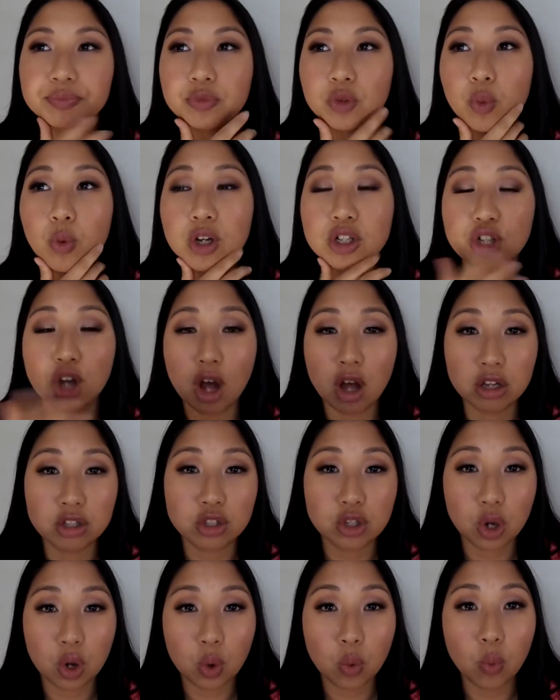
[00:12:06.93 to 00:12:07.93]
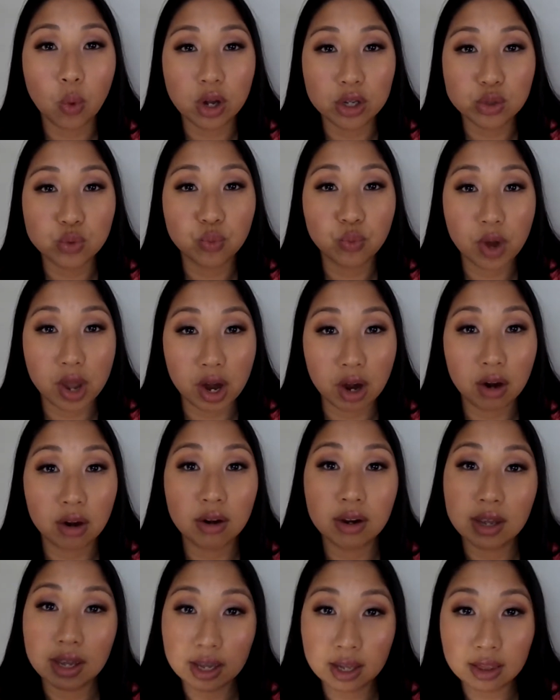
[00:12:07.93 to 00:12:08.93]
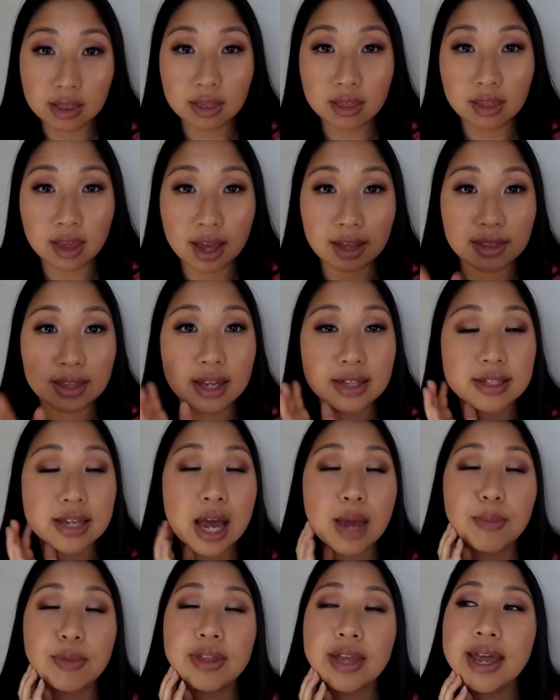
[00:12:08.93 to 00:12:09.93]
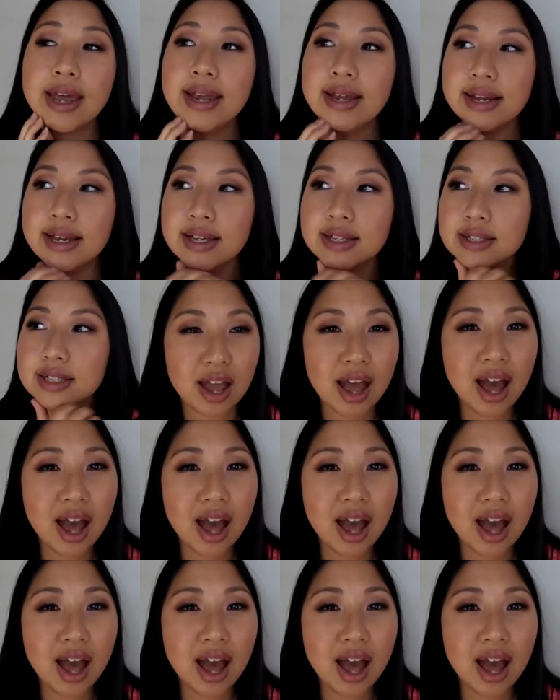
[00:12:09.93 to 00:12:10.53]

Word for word: which also was rare in at that time in the 80s.